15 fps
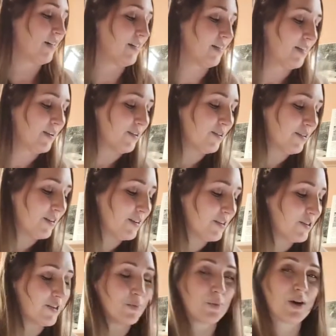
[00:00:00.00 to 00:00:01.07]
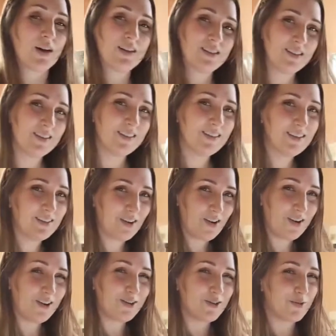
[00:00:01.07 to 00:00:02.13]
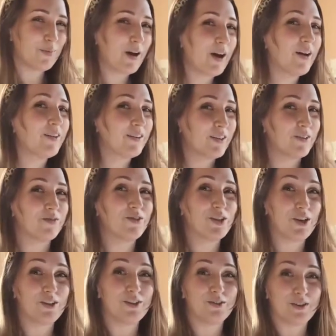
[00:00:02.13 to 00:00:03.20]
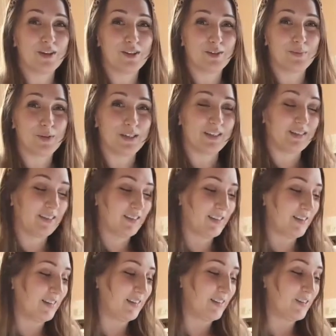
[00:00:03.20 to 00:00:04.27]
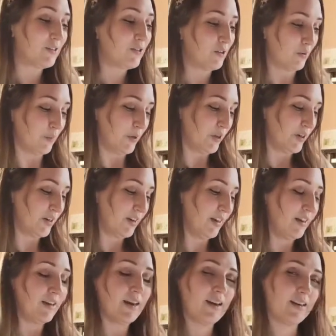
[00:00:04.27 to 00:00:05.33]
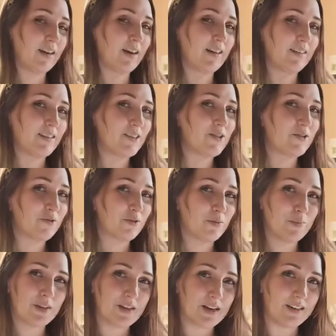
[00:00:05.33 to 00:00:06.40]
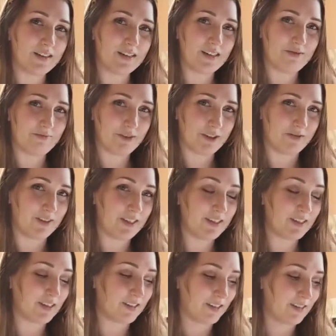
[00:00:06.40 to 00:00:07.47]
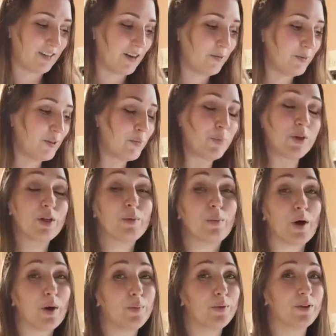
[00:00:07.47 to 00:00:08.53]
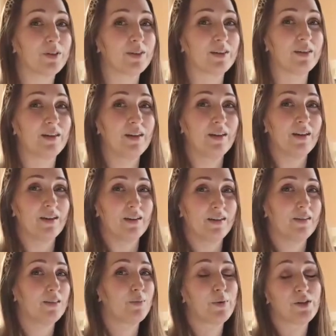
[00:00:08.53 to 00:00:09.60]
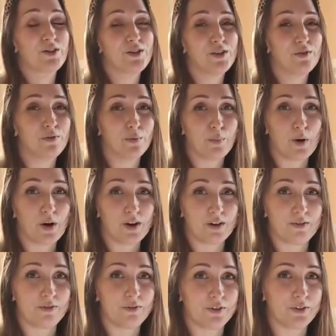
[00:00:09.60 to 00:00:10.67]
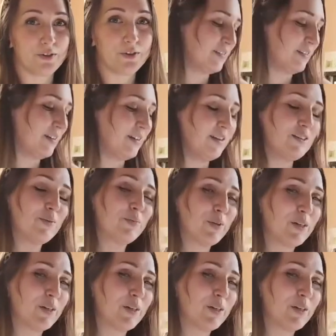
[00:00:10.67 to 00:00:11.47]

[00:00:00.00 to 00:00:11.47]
There are a surprisingly large amount of Jell-O recipes in this cookbook. And again, these are from the 1950s, so that was pretty popular, especially for party foods. It's a